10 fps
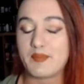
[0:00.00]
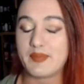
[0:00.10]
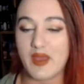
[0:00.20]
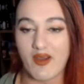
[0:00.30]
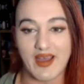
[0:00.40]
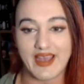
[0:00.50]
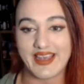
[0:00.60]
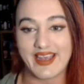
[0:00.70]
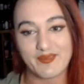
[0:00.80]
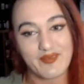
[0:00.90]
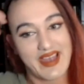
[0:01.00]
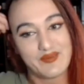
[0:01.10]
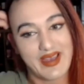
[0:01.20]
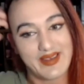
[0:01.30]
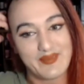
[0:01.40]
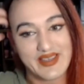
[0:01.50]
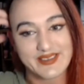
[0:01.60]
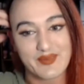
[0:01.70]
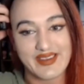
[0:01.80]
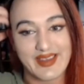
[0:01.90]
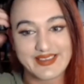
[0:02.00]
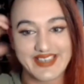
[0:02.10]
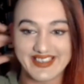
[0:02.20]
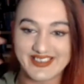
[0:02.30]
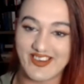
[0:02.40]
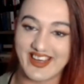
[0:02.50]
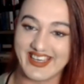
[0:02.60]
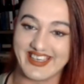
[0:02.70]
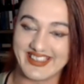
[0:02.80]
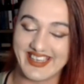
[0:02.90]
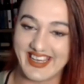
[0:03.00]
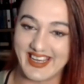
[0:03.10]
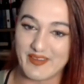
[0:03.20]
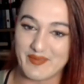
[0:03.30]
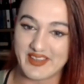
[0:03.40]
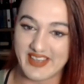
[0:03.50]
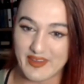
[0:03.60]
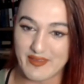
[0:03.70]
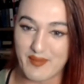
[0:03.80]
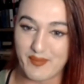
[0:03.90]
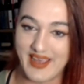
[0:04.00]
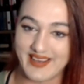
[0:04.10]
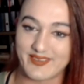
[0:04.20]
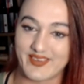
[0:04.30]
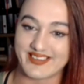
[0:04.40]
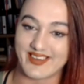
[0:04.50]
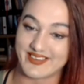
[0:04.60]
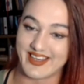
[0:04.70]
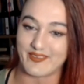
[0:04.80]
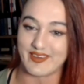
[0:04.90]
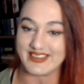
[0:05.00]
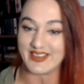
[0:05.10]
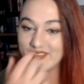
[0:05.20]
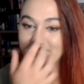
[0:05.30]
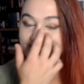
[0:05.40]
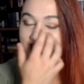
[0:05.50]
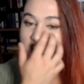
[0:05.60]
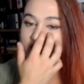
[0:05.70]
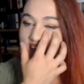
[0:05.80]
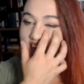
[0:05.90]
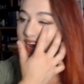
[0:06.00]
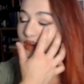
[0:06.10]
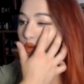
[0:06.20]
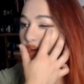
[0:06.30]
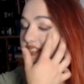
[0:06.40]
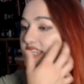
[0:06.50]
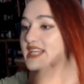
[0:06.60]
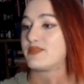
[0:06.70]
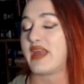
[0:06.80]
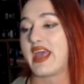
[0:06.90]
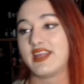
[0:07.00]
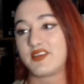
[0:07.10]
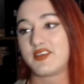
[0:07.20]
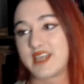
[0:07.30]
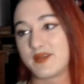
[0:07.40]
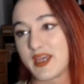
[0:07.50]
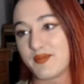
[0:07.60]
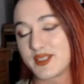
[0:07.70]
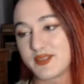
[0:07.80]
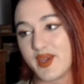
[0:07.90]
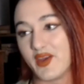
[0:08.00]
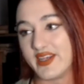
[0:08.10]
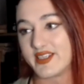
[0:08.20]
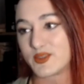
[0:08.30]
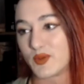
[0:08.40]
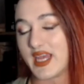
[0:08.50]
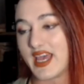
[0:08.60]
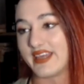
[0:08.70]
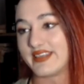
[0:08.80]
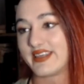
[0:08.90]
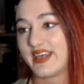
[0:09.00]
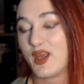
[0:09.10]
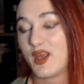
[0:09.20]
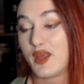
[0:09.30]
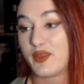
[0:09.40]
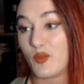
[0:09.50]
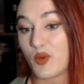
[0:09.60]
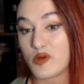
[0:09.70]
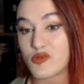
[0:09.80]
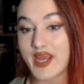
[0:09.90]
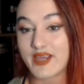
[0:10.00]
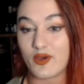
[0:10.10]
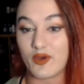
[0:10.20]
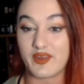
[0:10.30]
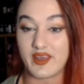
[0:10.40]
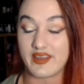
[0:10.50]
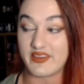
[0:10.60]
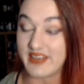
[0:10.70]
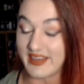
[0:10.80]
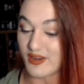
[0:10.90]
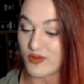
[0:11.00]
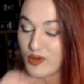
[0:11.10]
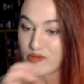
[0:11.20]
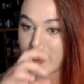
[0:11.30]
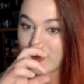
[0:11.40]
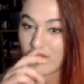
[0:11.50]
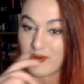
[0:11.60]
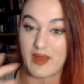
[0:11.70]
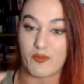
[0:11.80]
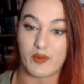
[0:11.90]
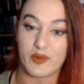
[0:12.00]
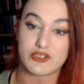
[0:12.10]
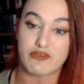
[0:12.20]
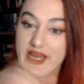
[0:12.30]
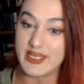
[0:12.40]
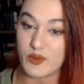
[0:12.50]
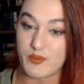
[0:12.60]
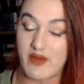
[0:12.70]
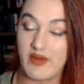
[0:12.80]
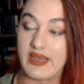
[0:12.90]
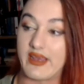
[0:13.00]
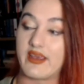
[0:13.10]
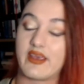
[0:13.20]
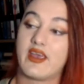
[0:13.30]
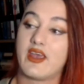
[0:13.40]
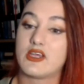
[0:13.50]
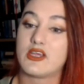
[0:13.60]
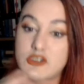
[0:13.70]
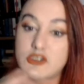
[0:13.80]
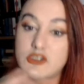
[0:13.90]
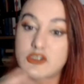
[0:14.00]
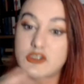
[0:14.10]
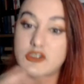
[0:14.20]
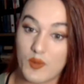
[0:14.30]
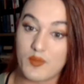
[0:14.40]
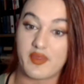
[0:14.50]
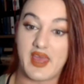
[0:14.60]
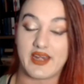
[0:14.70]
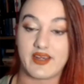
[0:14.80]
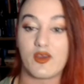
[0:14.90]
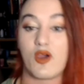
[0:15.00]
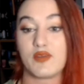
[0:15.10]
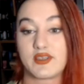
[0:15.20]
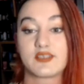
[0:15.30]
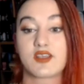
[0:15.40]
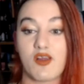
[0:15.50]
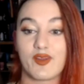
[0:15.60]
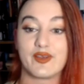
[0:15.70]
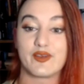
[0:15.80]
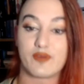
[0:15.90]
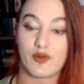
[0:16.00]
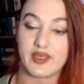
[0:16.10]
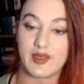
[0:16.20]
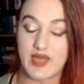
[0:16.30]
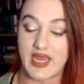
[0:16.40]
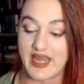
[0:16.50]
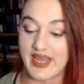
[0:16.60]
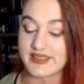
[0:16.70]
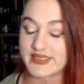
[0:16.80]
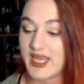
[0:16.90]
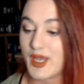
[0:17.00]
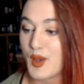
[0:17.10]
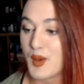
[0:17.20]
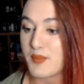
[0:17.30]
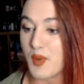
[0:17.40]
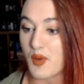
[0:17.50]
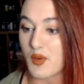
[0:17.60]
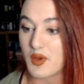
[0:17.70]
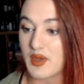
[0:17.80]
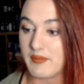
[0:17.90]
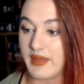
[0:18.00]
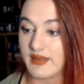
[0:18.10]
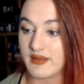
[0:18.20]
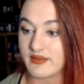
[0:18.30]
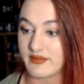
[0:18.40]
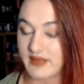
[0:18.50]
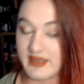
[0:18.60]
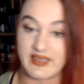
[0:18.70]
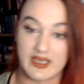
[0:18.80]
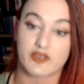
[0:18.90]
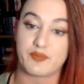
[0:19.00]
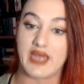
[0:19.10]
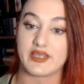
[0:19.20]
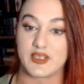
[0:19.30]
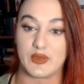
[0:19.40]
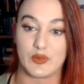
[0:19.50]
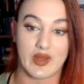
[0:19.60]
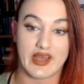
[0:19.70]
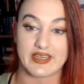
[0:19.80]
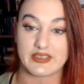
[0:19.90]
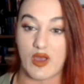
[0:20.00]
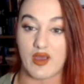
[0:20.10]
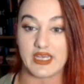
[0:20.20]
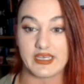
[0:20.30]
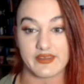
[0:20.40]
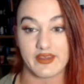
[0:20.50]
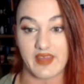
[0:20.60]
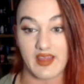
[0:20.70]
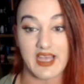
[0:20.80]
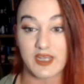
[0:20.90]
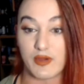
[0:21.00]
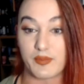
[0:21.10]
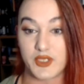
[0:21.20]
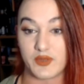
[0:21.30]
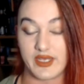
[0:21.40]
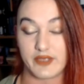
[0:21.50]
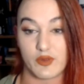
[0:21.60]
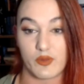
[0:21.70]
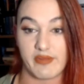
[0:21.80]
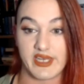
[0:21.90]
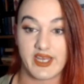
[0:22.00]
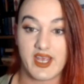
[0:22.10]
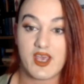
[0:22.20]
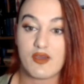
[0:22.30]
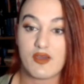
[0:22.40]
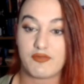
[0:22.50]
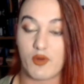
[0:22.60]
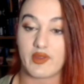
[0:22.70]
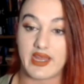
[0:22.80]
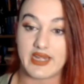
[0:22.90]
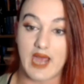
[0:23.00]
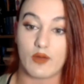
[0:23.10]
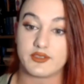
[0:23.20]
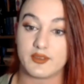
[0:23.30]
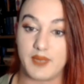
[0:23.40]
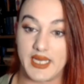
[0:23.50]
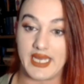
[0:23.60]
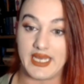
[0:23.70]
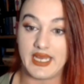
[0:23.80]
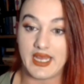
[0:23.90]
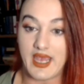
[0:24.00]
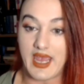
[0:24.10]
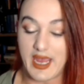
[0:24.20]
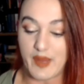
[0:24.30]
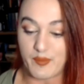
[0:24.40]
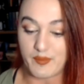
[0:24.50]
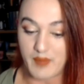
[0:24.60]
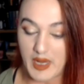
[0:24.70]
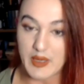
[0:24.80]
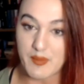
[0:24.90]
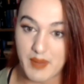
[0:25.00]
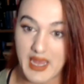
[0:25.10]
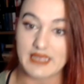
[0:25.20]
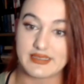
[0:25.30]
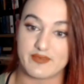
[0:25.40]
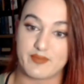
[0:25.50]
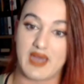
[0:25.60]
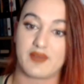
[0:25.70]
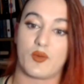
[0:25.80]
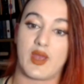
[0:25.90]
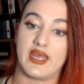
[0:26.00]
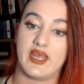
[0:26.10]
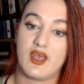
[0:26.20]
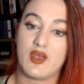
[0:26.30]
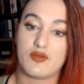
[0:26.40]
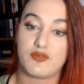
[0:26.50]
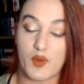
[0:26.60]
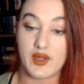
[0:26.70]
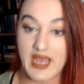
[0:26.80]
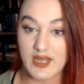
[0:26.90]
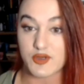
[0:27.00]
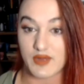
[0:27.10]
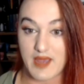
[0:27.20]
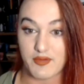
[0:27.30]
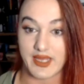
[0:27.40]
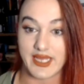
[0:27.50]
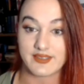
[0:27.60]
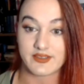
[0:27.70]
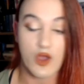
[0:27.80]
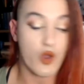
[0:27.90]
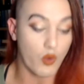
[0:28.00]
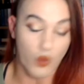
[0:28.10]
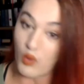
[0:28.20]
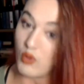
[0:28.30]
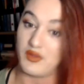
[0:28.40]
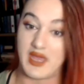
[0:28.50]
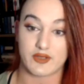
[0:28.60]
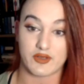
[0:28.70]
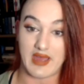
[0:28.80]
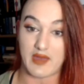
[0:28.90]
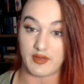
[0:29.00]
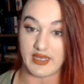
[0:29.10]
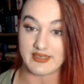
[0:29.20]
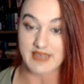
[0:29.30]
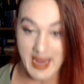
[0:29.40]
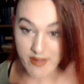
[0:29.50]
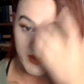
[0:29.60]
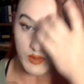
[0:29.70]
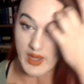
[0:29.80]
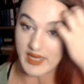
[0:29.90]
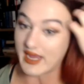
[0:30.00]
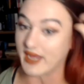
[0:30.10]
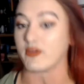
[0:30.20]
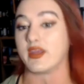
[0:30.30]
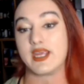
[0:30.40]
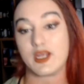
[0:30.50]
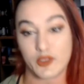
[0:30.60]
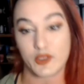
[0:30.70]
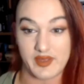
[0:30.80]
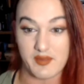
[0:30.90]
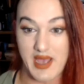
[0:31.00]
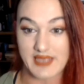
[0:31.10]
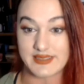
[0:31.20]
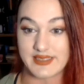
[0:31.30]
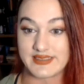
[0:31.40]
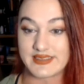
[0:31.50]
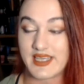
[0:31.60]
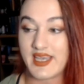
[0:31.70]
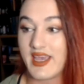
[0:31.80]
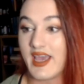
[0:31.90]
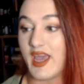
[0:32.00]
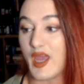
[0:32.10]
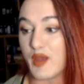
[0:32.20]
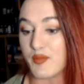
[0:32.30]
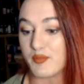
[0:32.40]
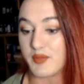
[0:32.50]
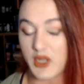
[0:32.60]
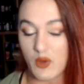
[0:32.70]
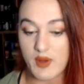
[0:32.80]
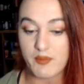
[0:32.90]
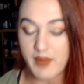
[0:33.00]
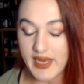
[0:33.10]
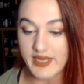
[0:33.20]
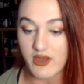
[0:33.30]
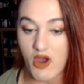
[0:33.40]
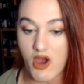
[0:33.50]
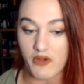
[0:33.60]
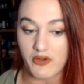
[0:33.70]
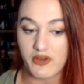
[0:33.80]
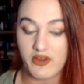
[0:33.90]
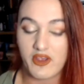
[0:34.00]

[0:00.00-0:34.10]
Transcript: No, I missed my last day's training to get the van packed because I was getting really nervous. It's been a hell of a September, to be honest. We had the world record, the deadlift world record, then we were straight into America, straight home, then over to Scotland for the UKNS. But I mean, like I said, it goes back to when I started and the lack of opportunities for women, for there now to be a competitive pathway for natural athletes, all natural athletes, every weight category, including the masters. We're big on